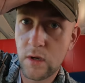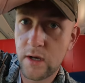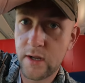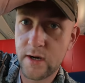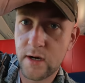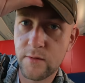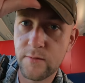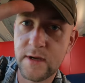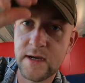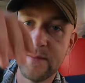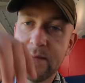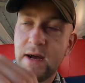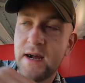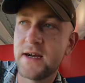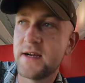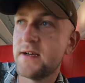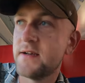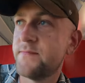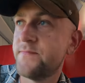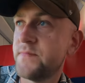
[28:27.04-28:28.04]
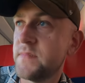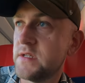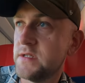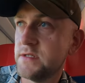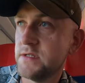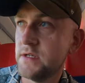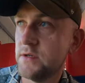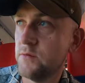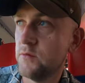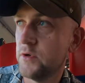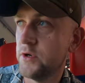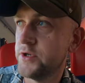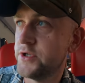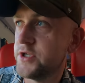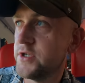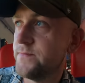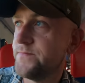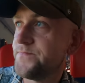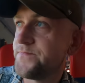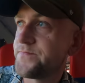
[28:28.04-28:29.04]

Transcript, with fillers: on our way back to Łódź.